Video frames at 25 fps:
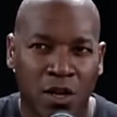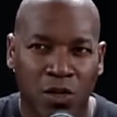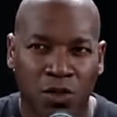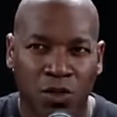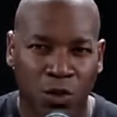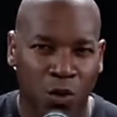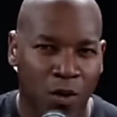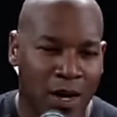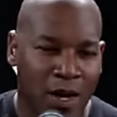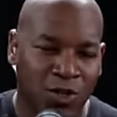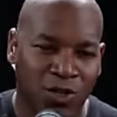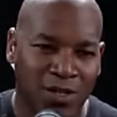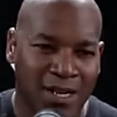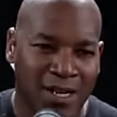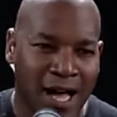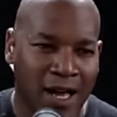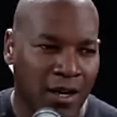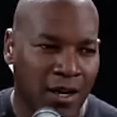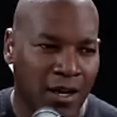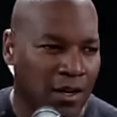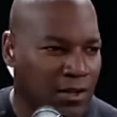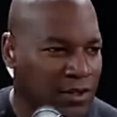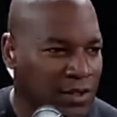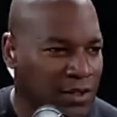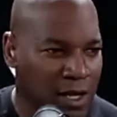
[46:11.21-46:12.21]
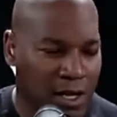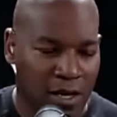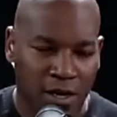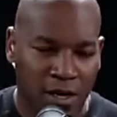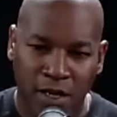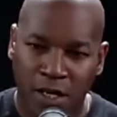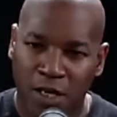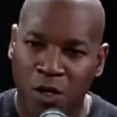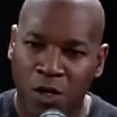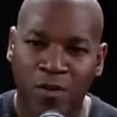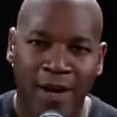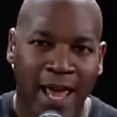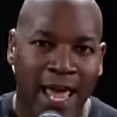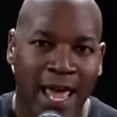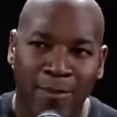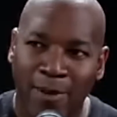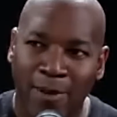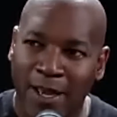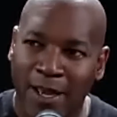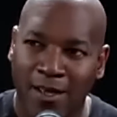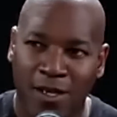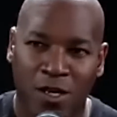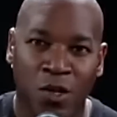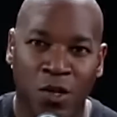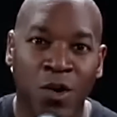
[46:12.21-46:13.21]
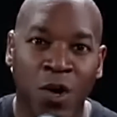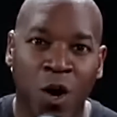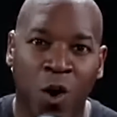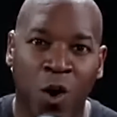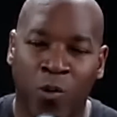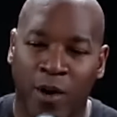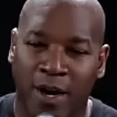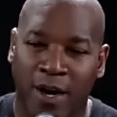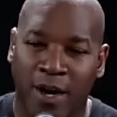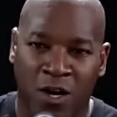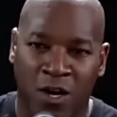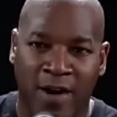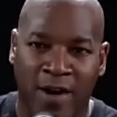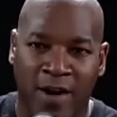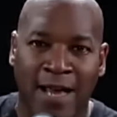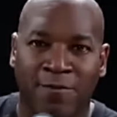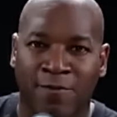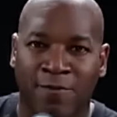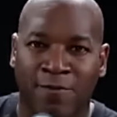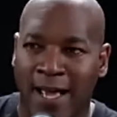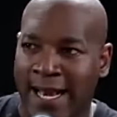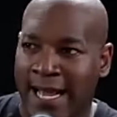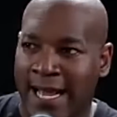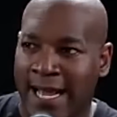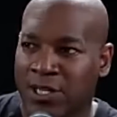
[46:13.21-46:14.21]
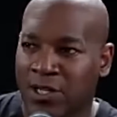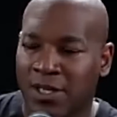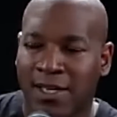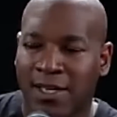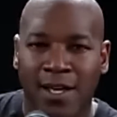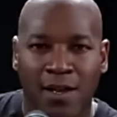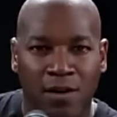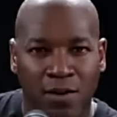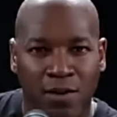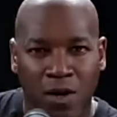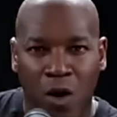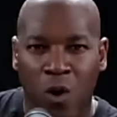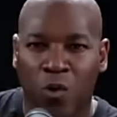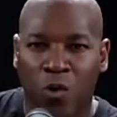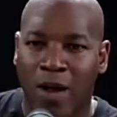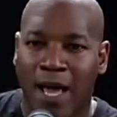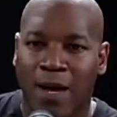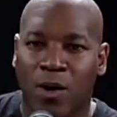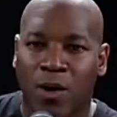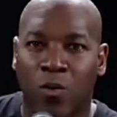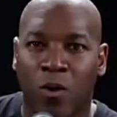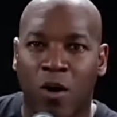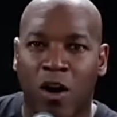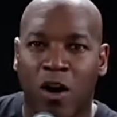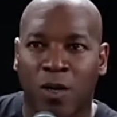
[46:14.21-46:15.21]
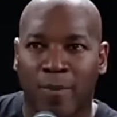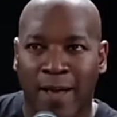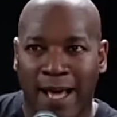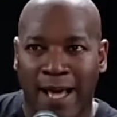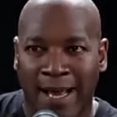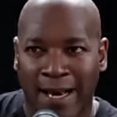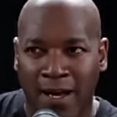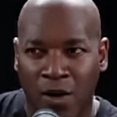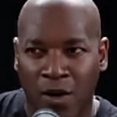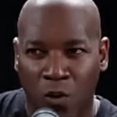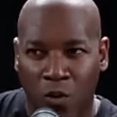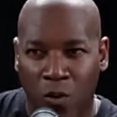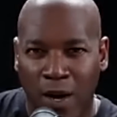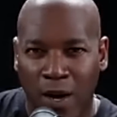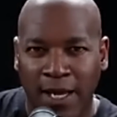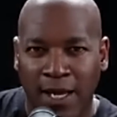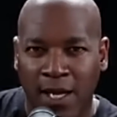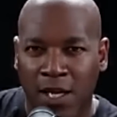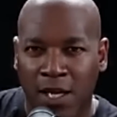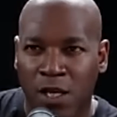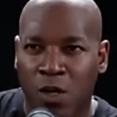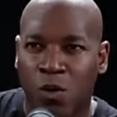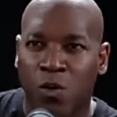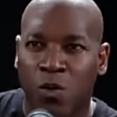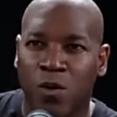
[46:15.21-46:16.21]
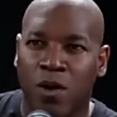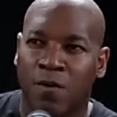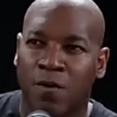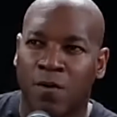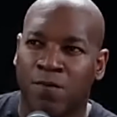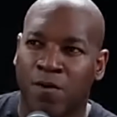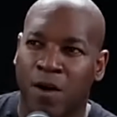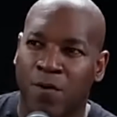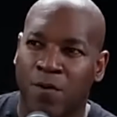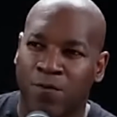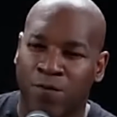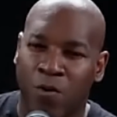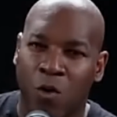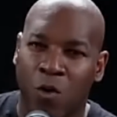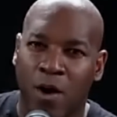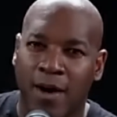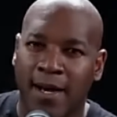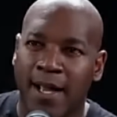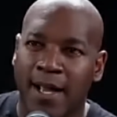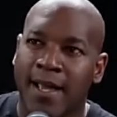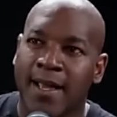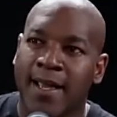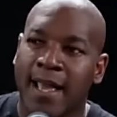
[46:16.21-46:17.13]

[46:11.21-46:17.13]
$200? You name it. You know where you're at financially. No right or wrong about it. What can you afford?